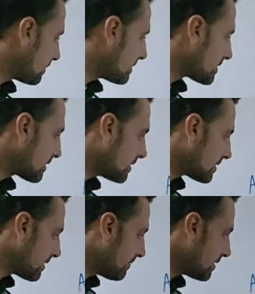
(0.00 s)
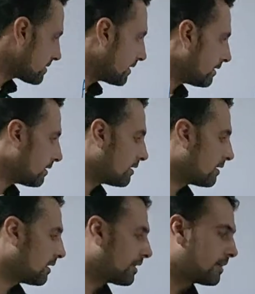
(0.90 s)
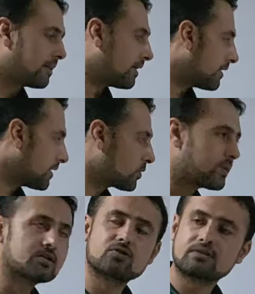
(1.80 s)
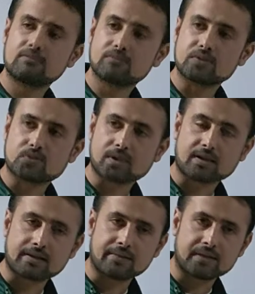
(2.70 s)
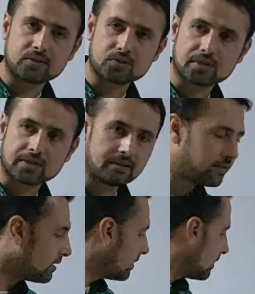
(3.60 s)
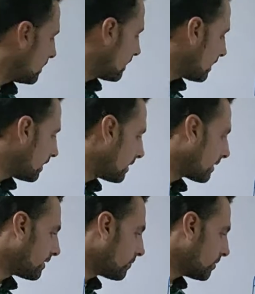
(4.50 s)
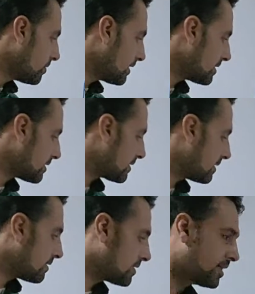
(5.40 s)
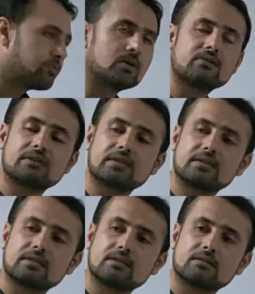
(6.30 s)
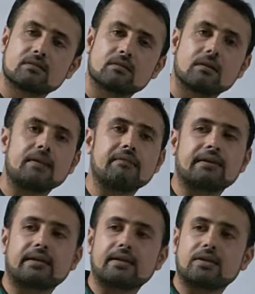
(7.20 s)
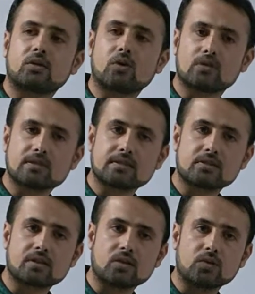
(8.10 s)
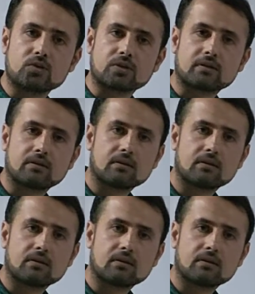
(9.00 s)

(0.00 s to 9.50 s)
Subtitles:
Discussive essay, or a direct question which we are having today, are advantages and disadvantages, in the end cause and solution.